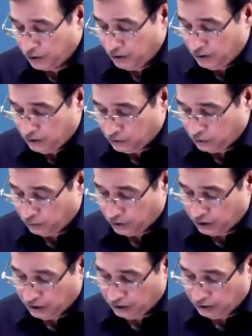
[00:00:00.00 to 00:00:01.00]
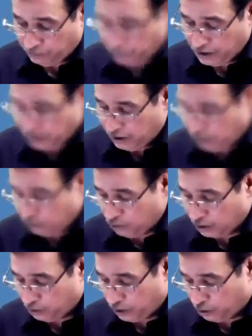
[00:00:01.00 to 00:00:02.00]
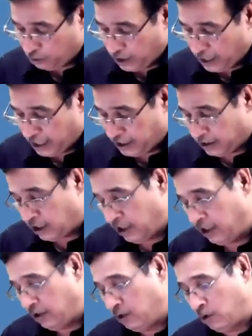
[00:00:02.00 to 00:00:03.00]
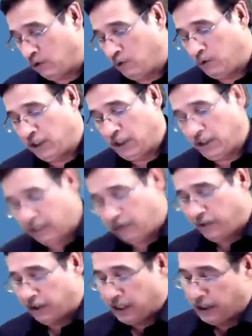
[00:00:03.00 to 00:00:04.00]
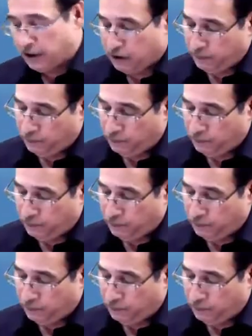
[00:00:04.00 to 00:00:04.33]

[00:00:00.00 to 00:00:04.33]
So in the P&L, you are going to add it to the relevant item.